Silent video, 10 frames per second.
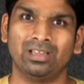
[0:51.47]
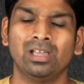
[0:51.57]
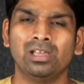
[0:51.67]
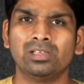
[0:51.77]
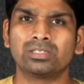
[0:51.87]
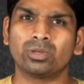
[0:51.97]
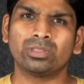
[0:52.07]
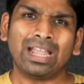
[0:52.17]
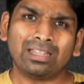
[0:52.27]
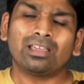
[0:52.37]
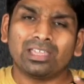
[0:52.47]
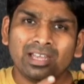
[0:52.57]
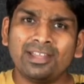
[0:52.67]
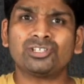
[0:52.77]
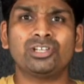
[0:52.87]
so that in
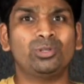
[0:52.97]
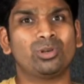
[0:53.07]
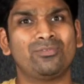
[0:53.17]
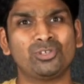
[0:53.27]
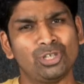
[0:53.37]
addition to revision,